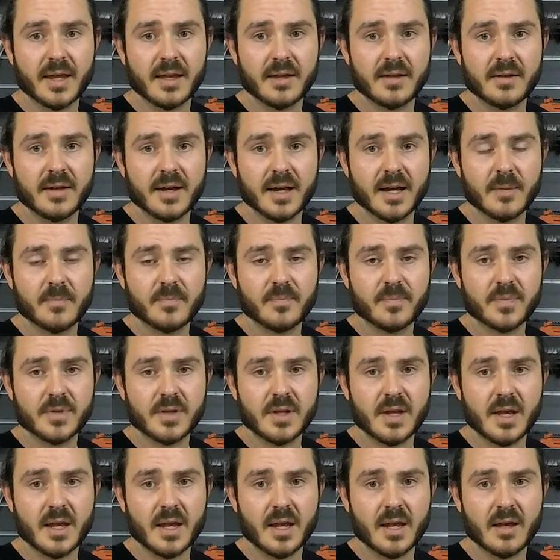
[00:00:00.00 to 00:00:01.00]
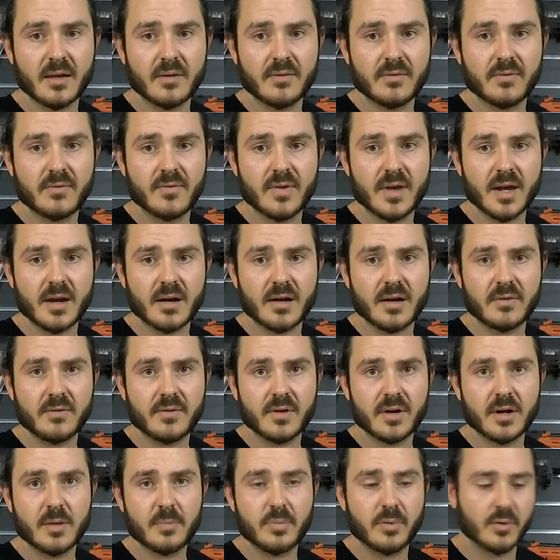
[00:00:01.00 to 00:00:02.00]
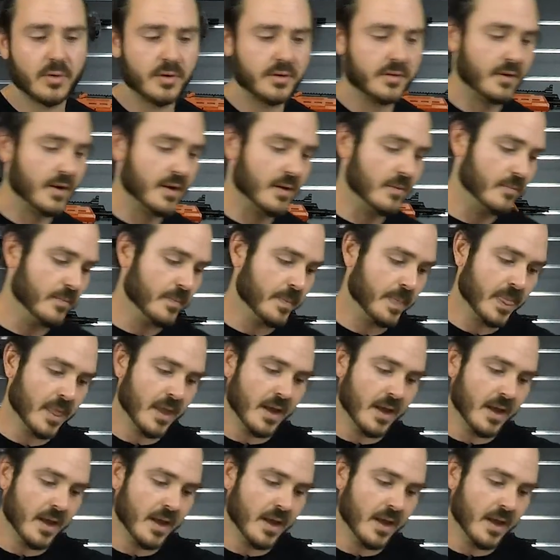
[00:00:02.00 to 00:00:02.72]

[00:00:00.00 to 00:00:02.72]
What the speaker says: And very, very pointy.